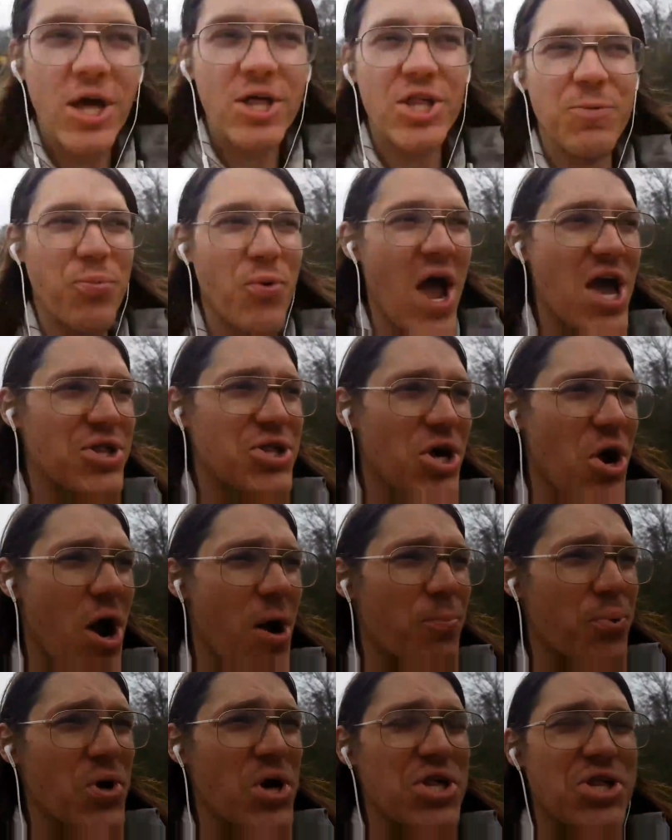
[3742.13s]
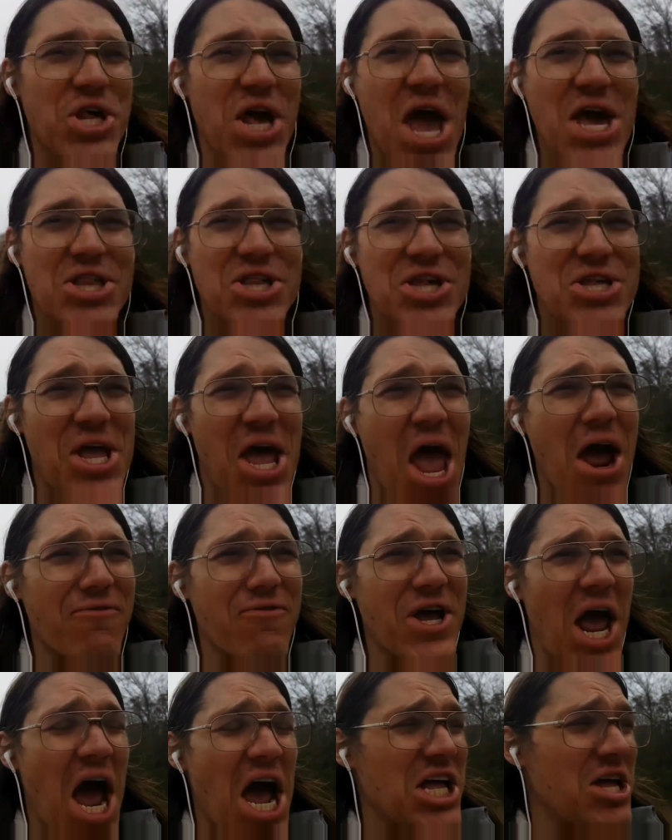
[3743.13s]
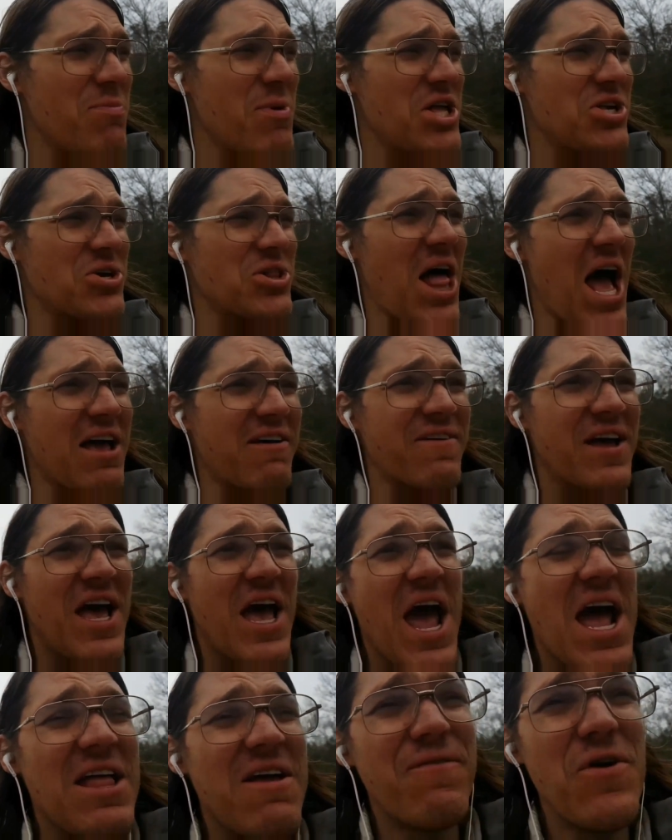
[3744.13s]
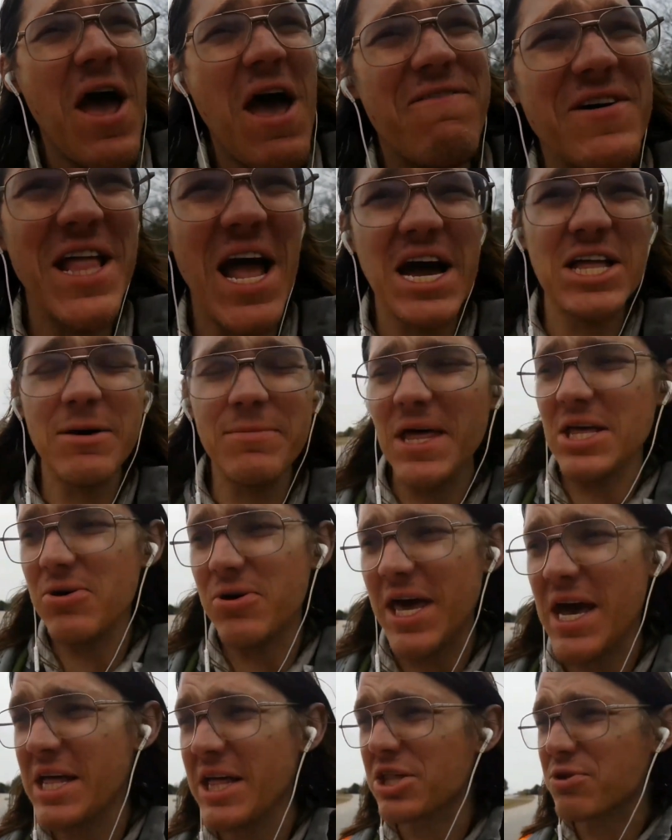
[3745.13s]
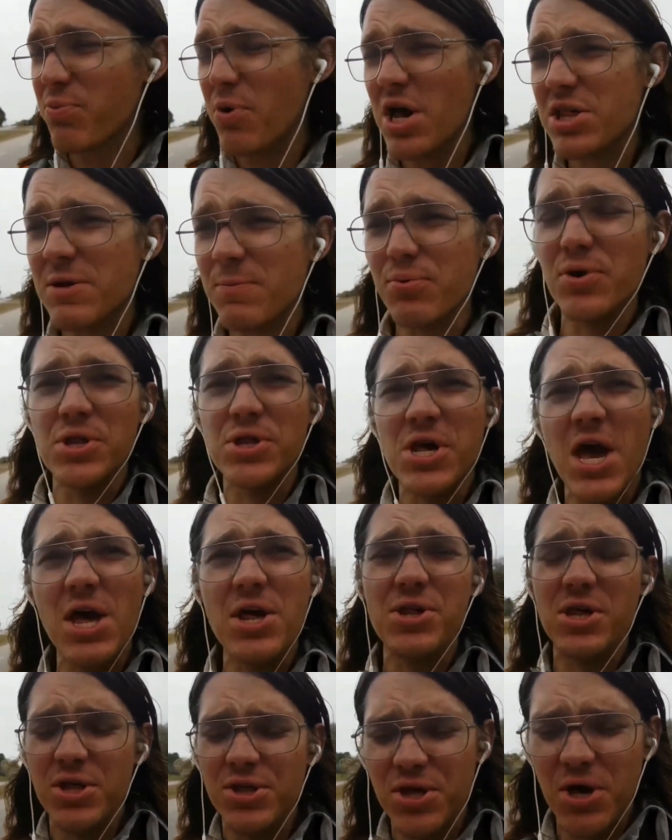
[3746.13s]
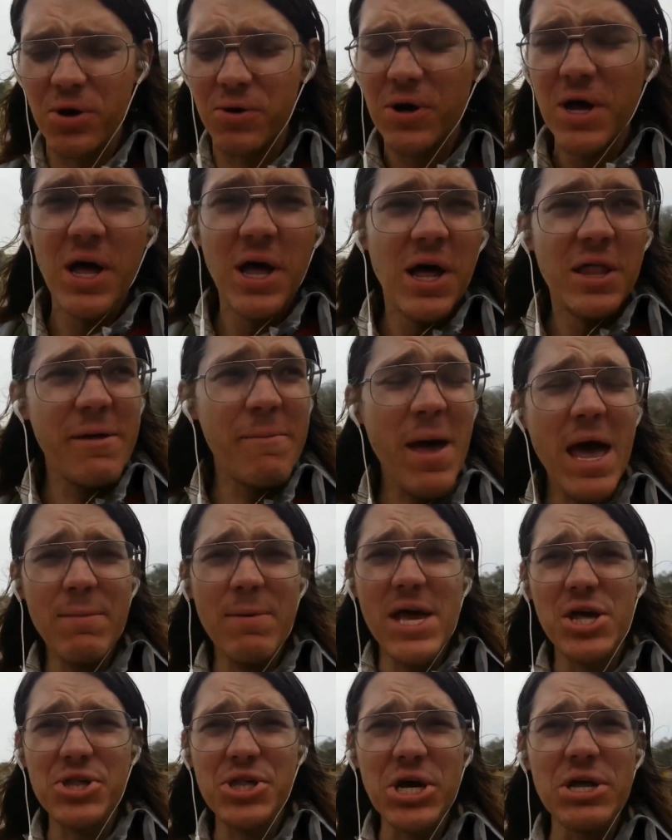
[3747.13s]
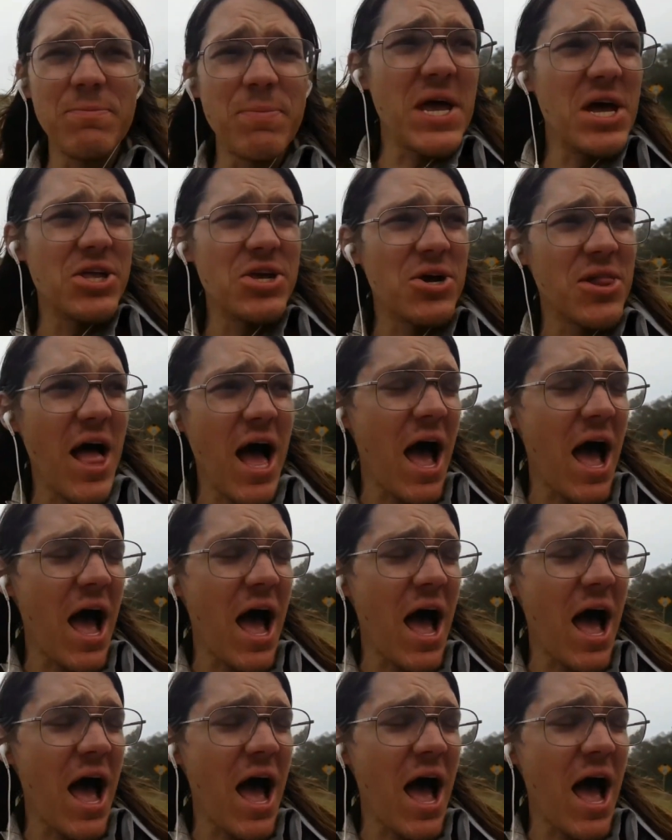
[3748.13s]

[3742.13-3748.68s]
Express your appreciation to every item in your life. And if you have an item that you can't express appreciation to, then maybe it shouldn't be in your